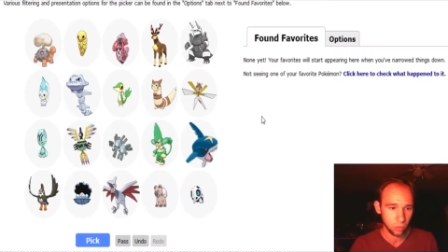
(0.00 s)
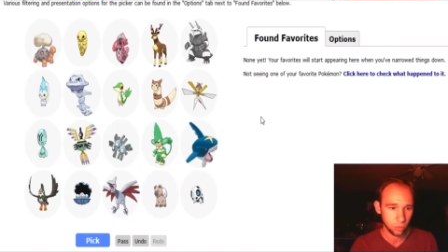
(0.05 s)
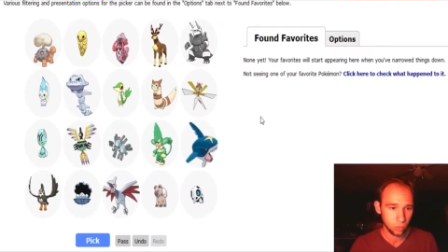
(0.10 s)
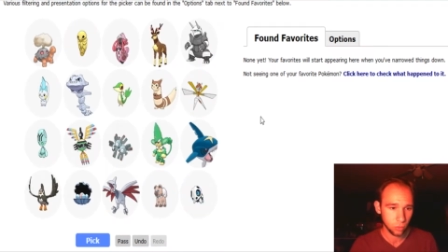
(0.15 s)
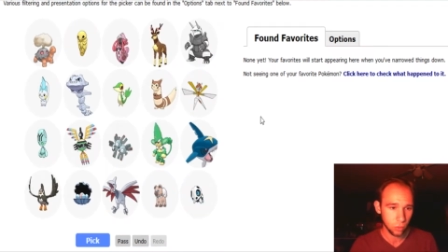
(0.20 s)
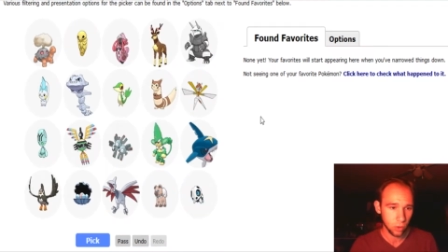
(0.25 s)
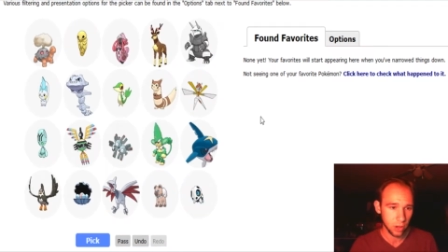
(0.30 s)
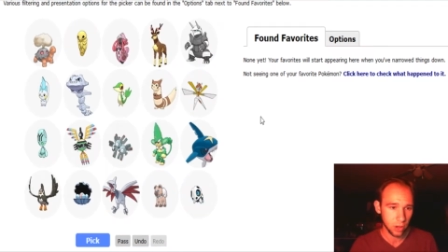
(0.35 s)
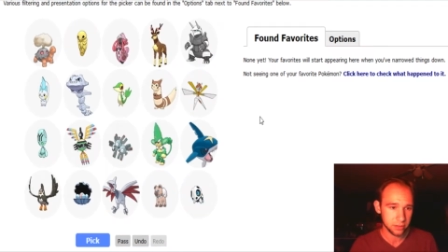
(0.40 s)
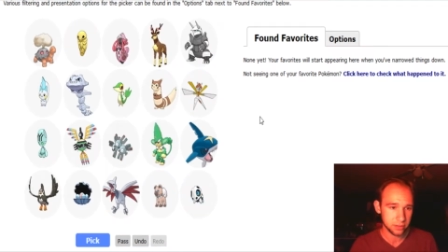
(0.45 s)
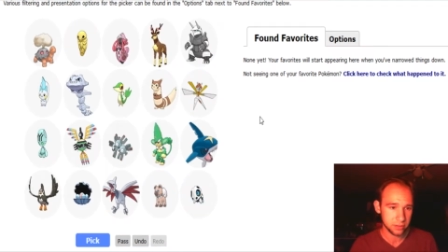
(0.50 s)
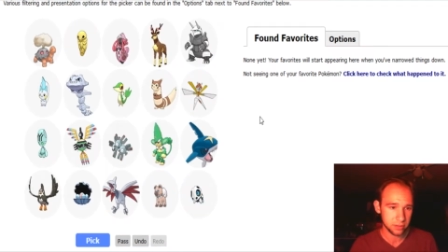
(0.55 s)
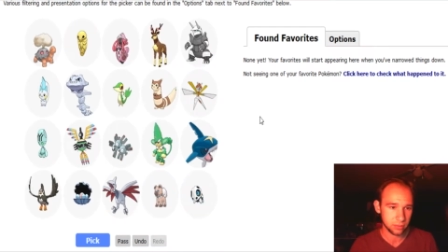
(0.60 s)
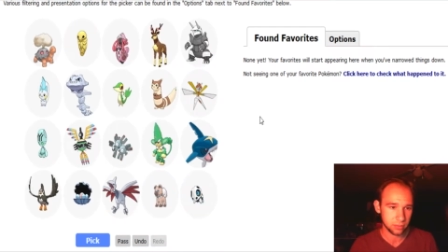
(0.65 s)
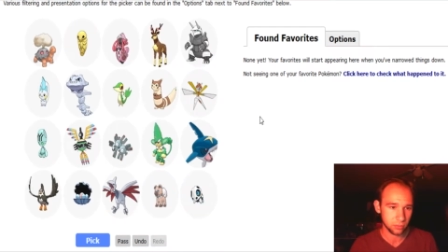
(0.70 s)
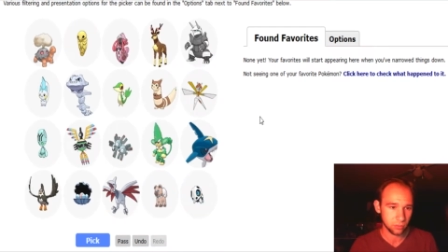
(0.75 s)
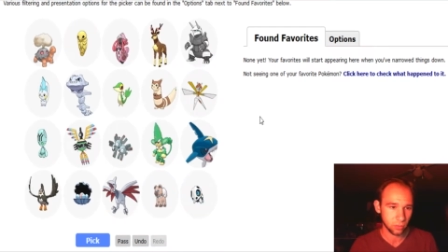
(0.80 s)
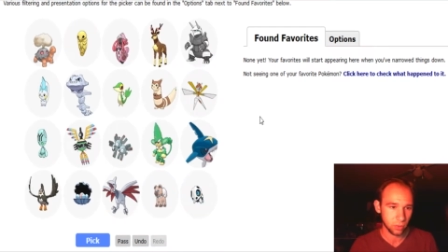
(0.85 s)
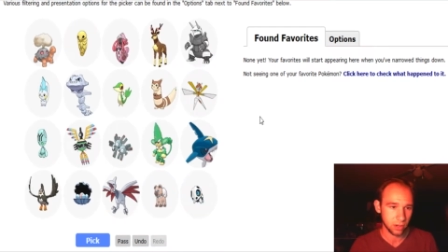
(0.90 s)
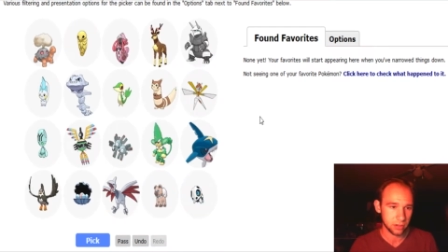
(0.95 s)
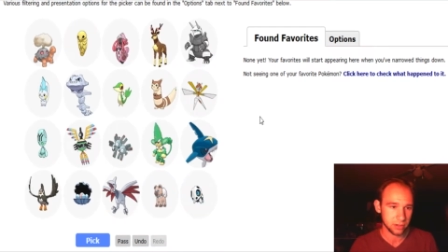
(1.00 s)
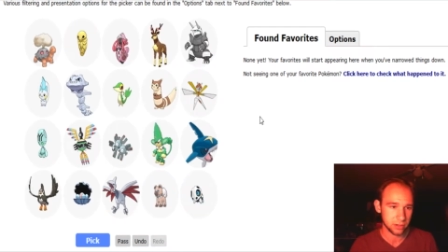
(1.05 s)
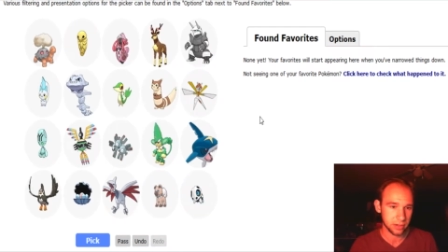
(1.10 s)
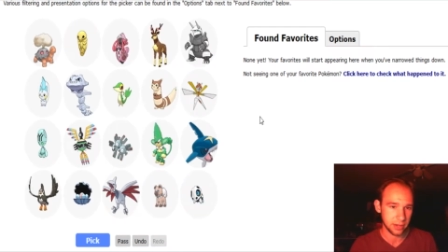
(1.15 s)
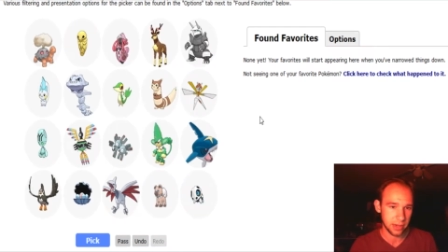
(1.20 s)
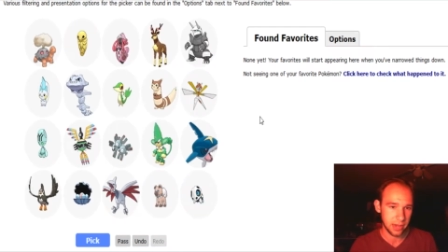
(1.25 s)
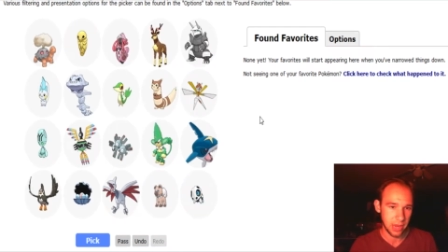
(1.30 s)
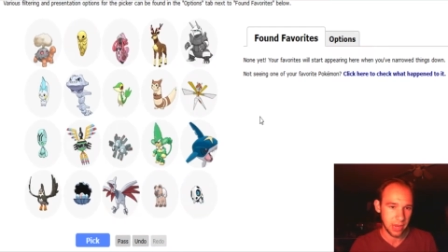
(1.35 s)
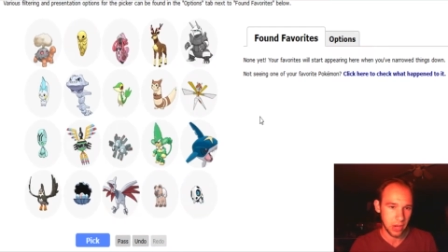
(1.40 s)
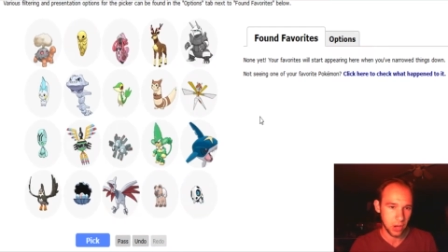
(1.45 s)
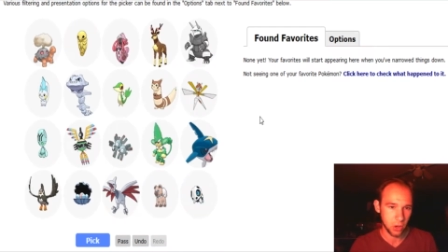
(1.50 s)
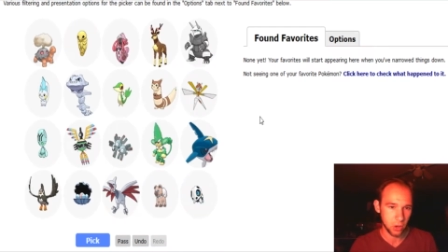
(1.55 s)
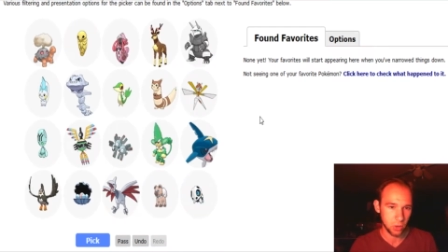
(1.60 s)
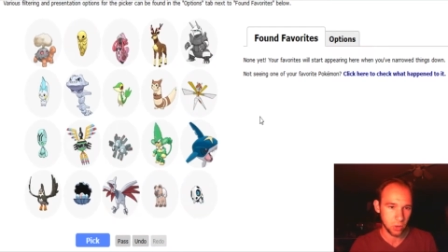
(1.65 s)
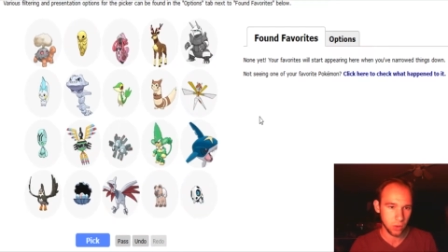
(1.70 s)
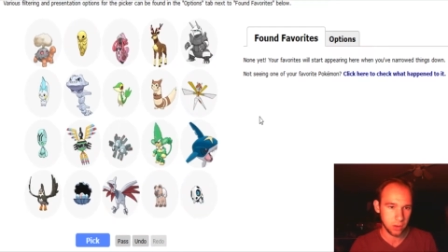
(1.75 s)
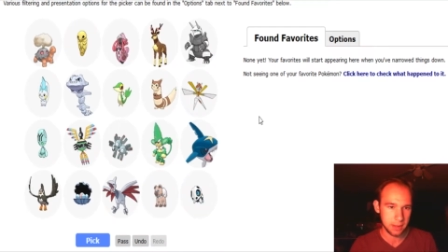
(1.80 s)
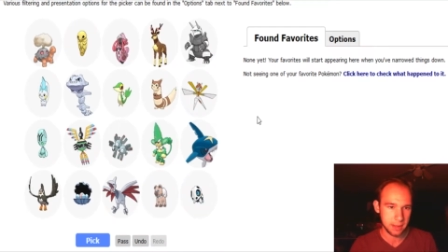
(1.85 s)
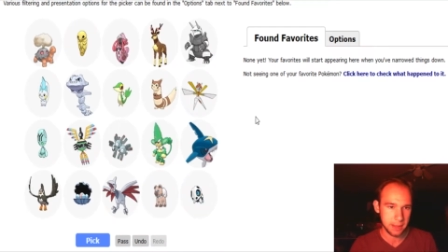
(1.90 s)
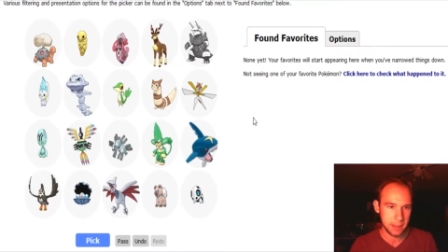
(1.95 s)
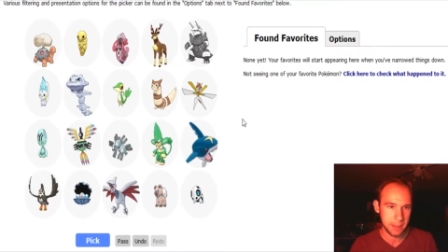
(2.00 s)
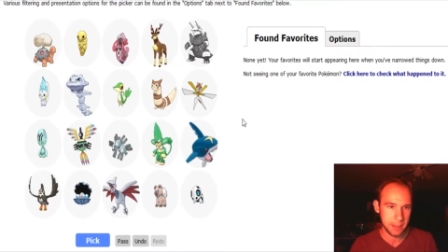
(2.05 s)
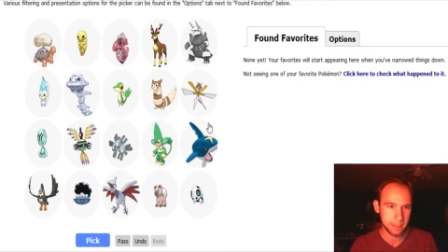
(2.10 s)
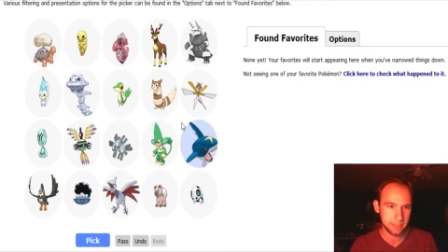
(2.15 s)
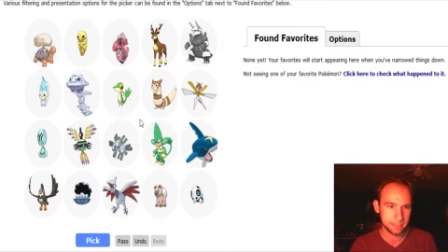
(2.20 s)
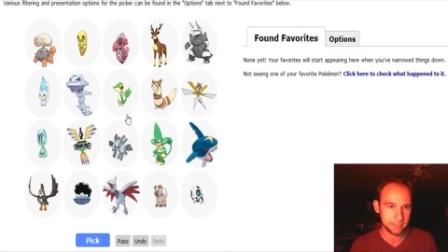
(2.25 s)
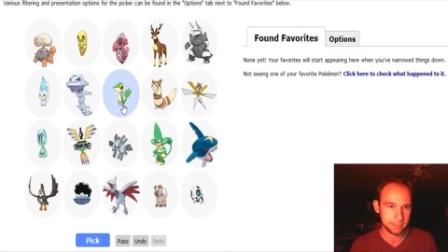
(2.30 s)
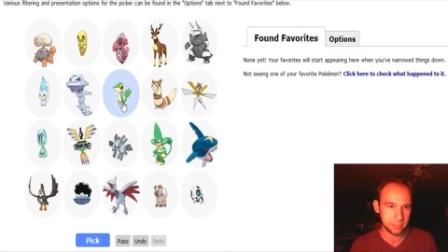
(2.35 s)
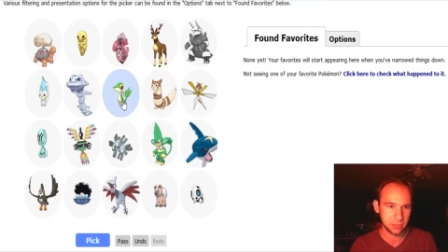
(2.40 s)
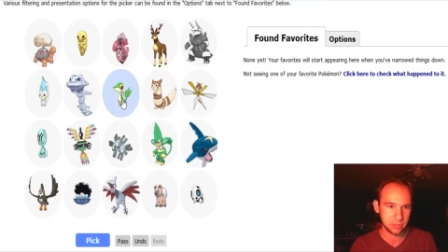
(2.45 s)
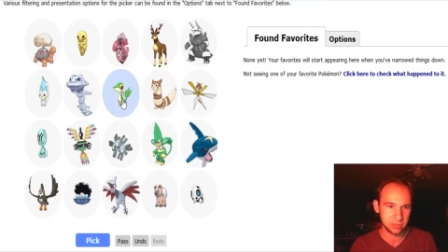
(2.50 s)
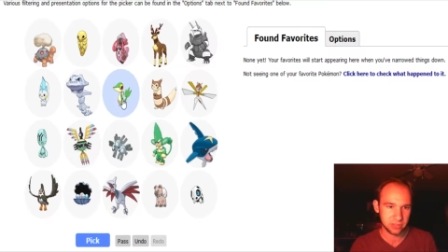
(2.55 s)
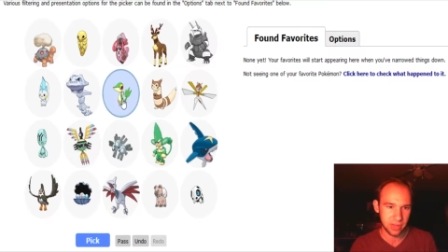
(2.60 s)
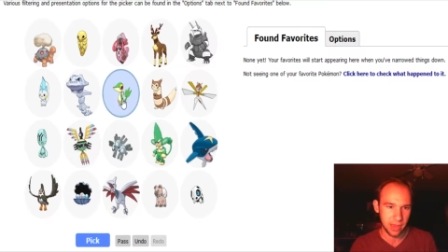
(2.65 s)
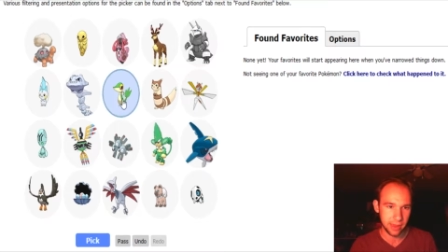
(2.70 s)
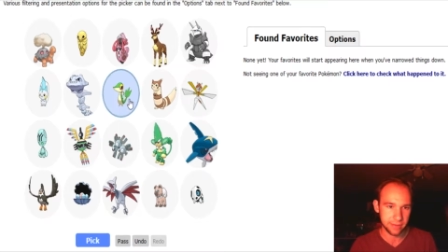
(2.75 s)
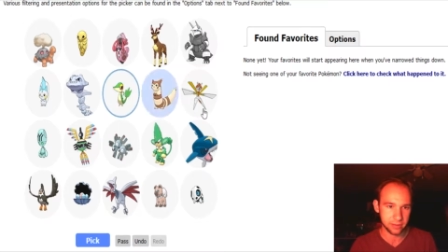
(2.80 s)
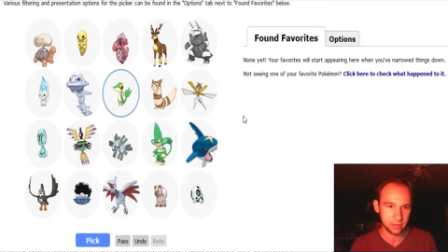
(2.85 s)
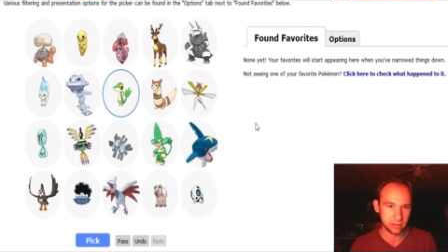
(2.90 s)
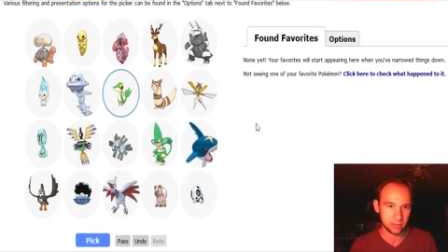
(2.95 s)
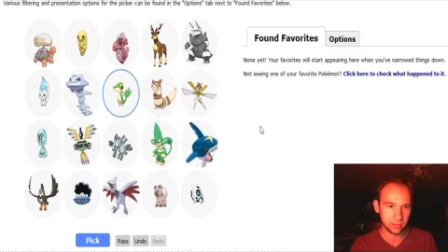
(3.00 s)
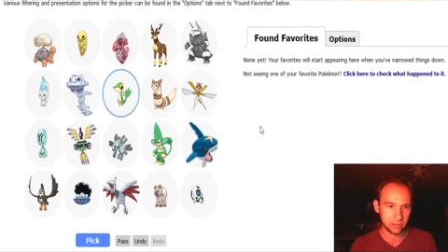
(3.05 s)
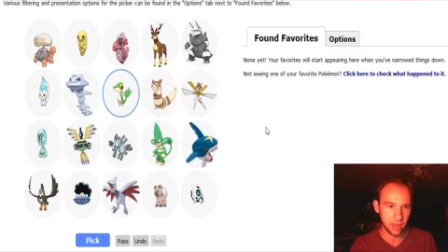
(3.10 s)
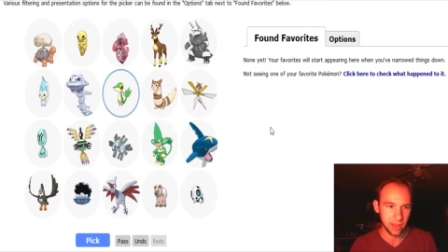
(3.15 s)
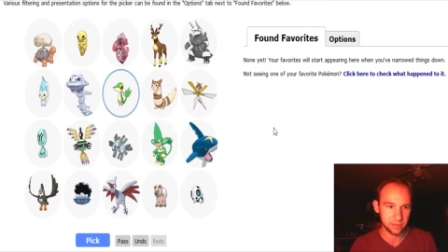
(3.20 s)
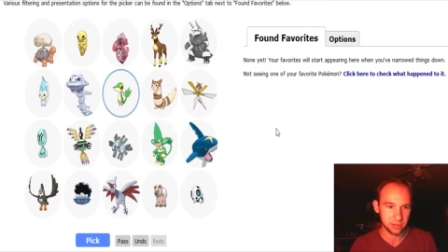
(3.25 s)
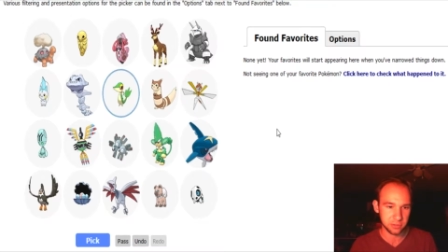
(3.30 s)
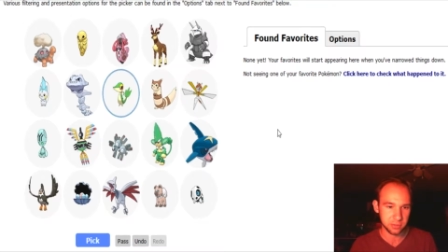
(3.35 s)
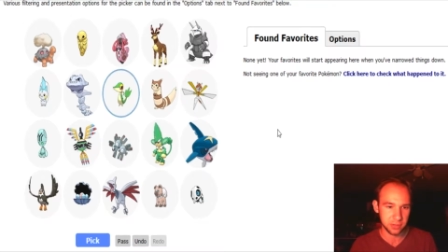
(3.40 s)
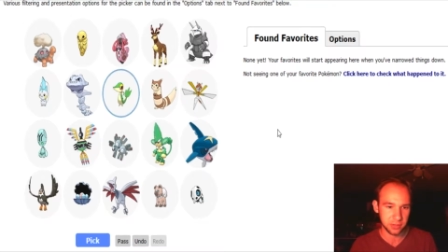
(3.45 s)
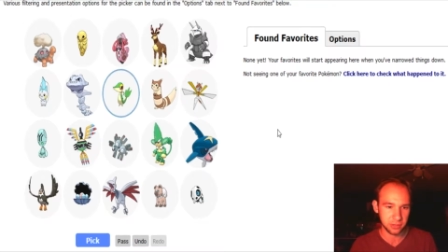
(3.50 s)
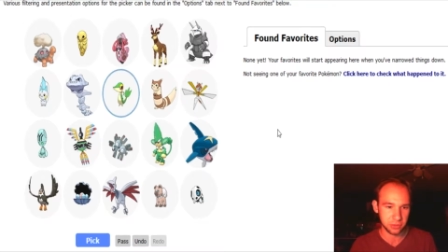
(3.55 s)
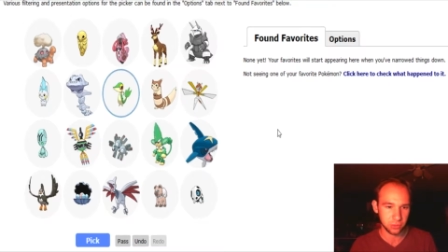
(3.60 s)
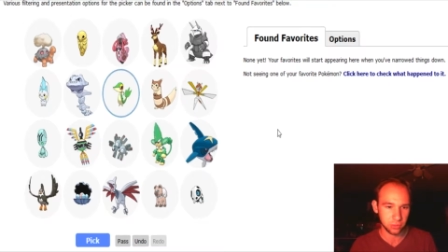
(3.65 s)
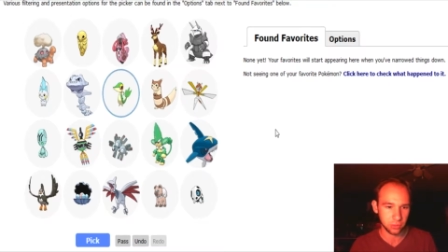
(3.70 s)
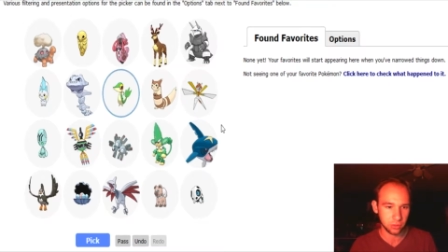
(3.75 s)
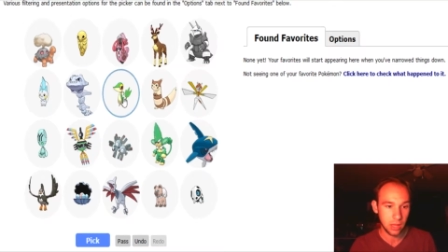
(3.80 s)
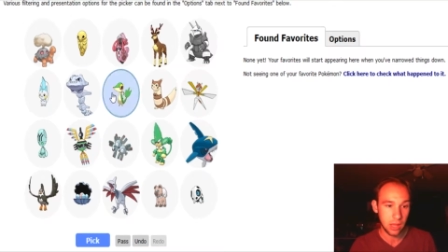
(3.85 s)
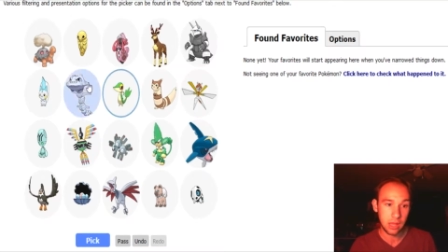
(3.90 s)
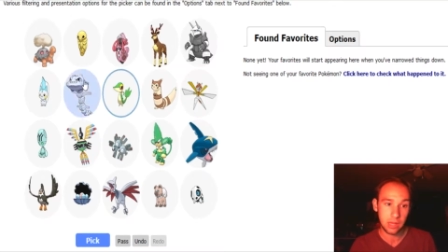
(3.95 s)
What, what now? Um, Snivy, Snivy's pretty cool.